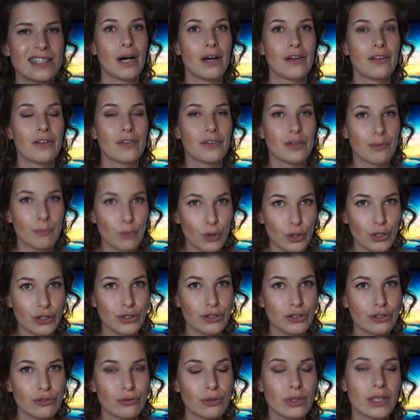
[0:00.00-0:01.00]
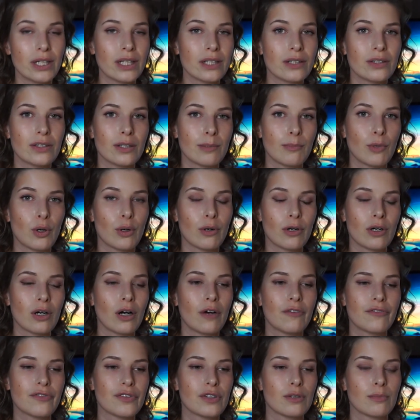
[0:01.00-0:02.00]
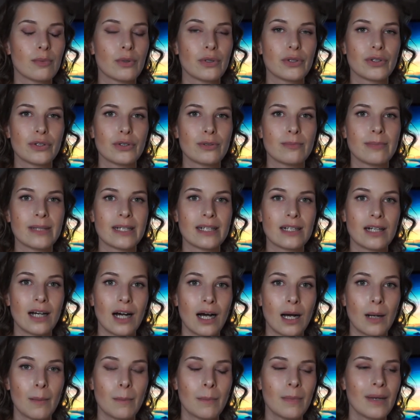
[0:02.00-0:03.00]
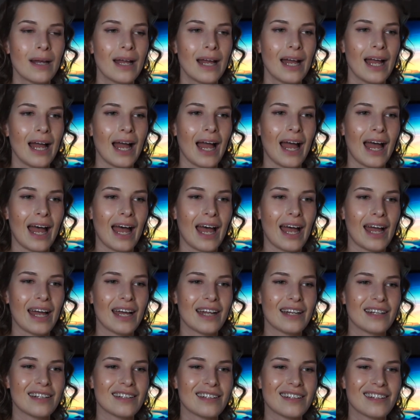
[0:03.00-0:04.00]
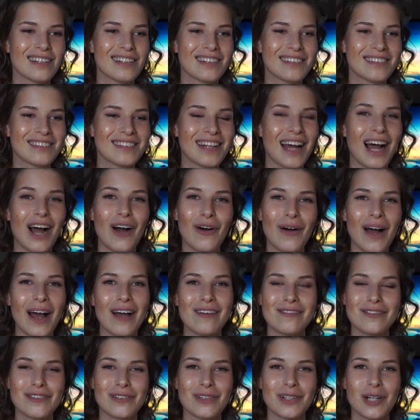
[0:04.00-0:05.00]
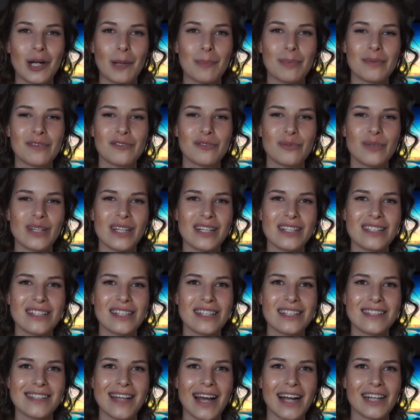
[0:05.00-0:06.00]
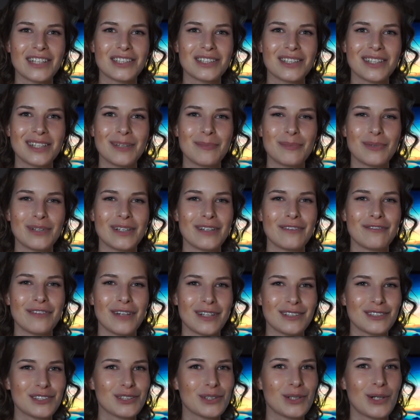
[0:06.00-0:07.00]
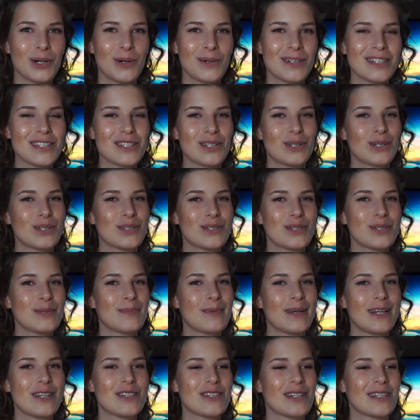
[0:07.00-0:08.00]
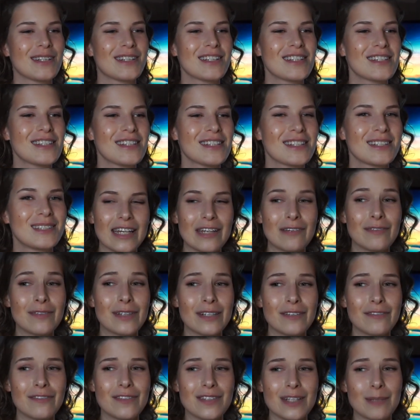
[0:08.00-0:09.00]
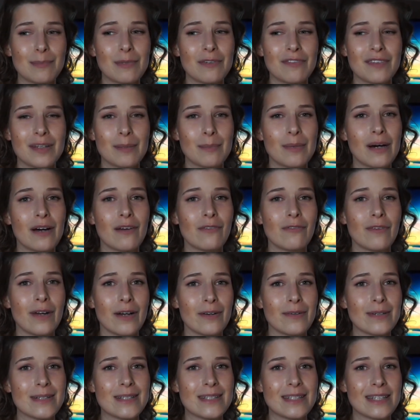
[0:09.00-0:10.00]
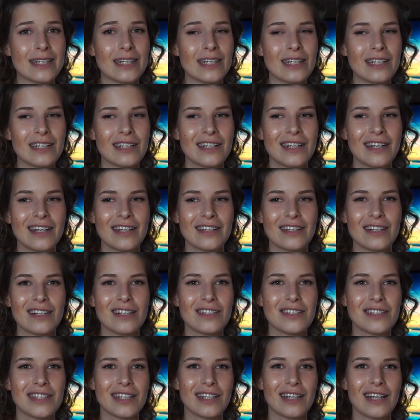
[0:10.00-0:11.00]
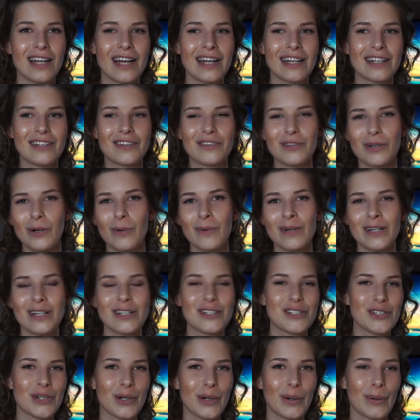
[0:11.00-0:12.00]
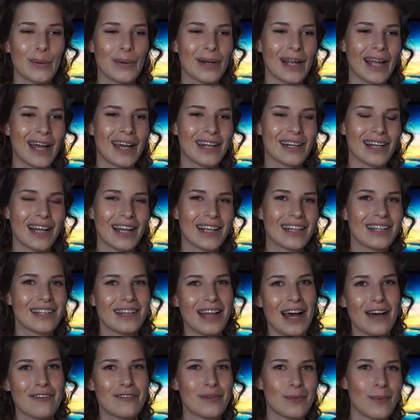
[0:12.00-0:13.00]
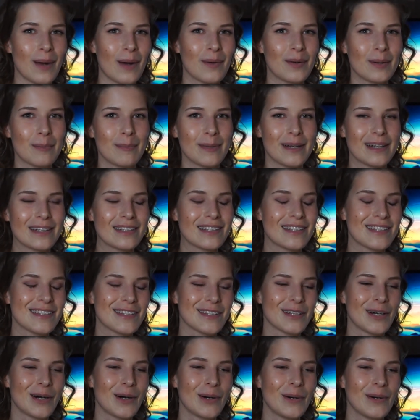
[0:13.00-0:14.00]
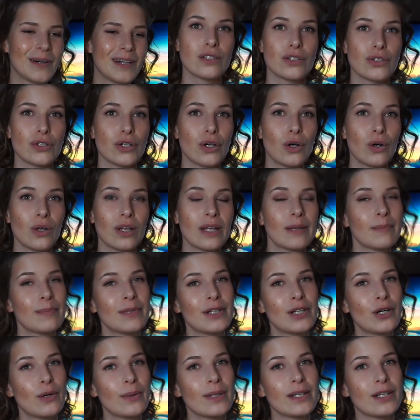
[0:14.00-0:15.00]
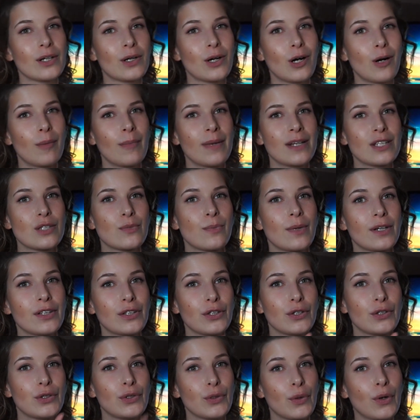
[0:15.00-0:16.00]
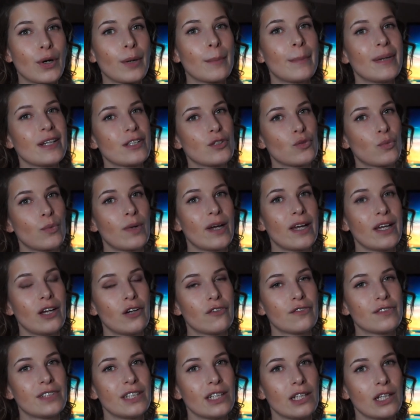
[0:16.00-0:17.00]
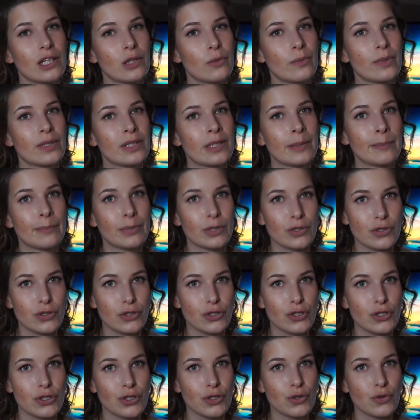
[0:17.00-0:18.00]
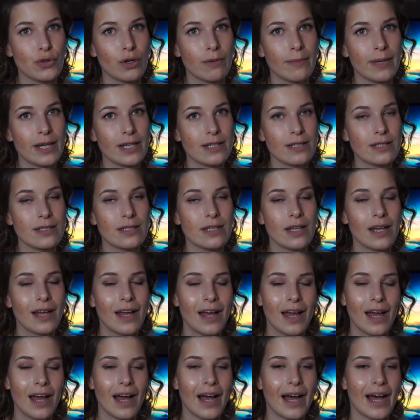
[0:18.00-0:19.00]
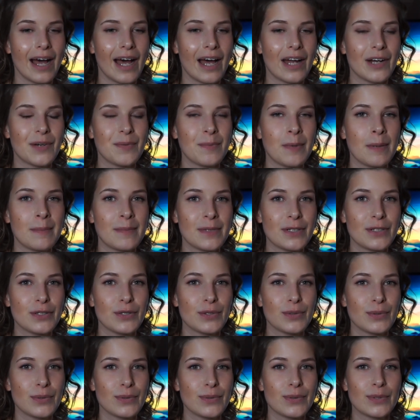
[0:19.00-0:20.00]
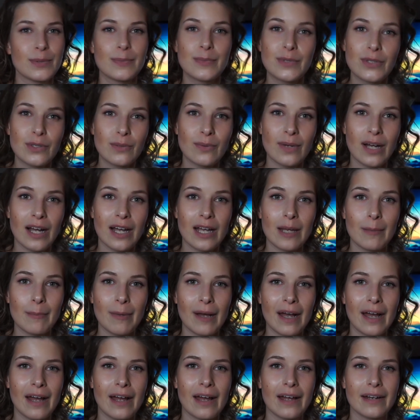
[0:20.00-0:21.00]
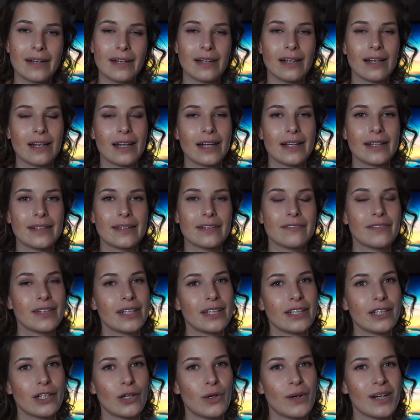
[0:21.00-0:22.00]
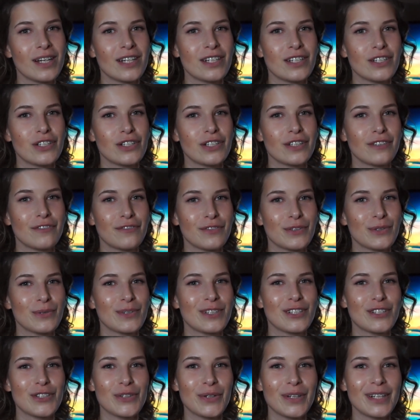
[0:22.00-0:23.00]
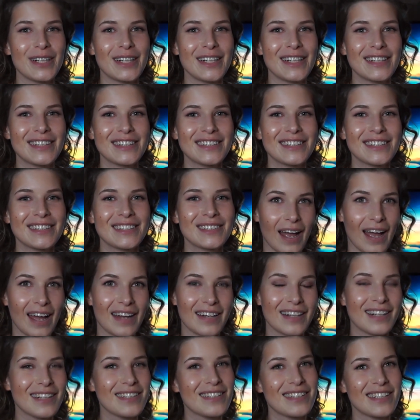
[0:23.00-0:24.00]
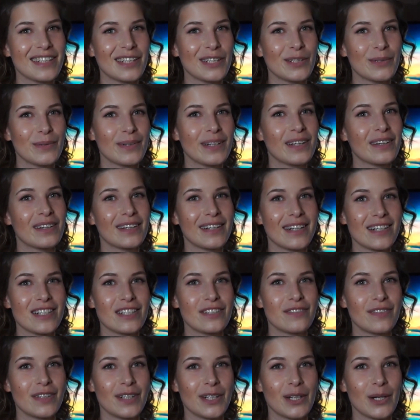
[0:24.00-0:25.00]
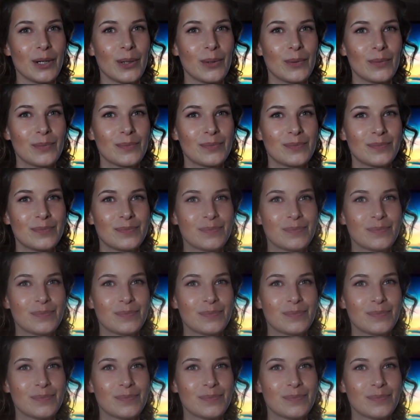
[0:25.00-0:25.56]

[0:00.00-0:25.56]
But the more you do it, the more comfortable you become. And now, after a couple of weeks, it's actually pretty fun to go and talk to the patients. Even if some of them are very sick, they're still like throwing a joke and like laugh around a bit. So let me know in the comments what your best way of dealing with imposter syndrome is. And remember to subscribe and like the video if you enjoyed it. And I'll see you in the next video.